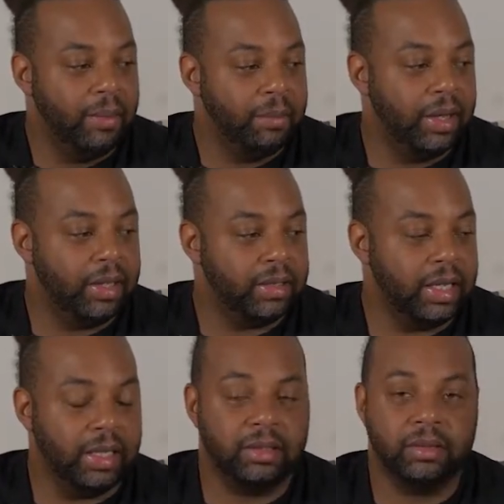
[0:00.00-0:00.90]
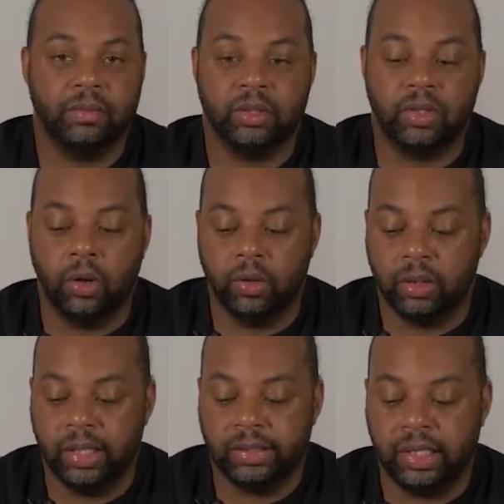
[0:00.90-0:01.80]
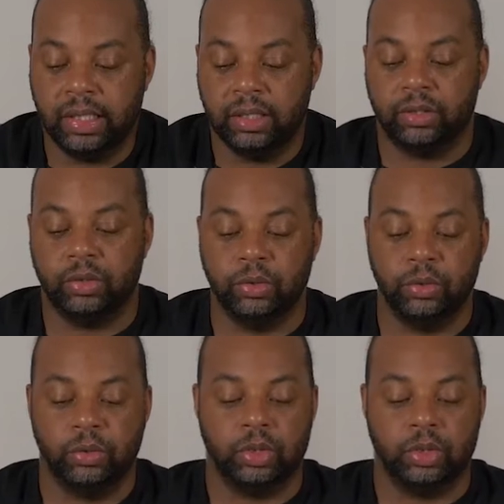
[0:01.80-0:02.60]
But yes, so let's get into